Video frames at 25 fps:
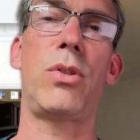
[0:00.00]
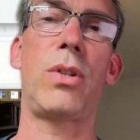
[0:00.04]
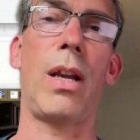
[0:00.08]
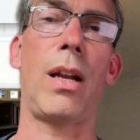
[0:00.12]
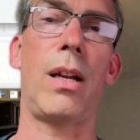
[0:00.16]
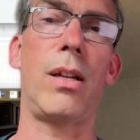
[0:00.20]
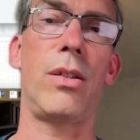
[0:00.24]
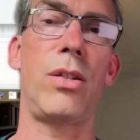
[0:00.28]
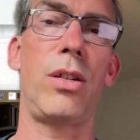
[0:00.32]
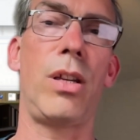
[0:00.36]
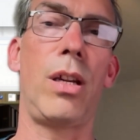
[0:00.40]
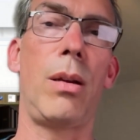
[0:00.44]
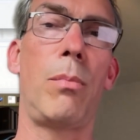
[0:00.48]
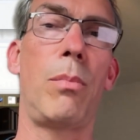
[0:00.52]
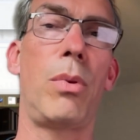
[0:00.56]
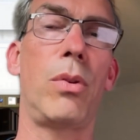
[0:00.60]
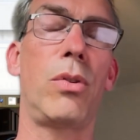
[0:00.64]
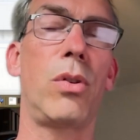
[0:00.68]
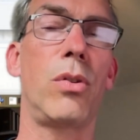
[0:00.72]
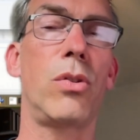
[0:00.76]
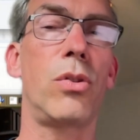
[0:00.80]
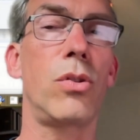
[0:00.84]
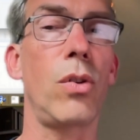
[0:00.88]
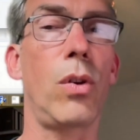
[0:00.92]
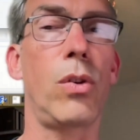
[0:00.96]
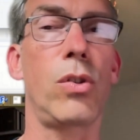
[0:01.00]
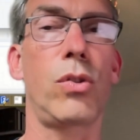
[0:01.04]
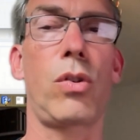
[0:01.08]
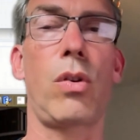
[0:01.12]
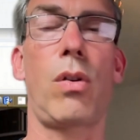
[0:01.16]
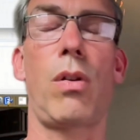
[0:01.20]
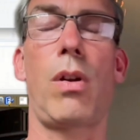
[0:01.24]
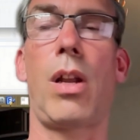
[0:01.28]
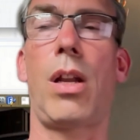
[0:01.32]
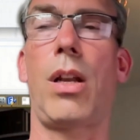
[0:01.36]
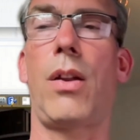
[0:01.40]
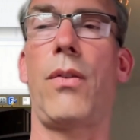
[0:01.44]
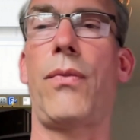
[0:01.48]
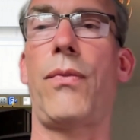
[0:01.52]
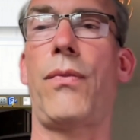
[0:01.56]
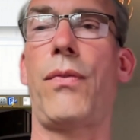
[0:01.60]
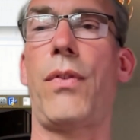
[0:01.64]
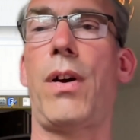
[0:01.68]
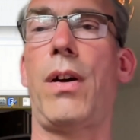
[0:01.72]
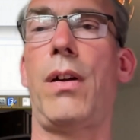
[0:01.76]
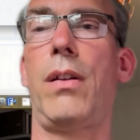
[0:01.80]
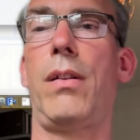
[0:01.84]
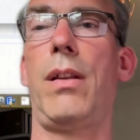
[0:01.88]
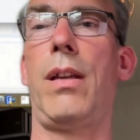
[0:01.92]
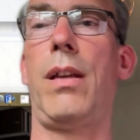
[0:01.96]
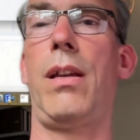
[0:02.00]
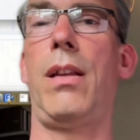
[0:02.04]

challenging, but it's also a lot of fun,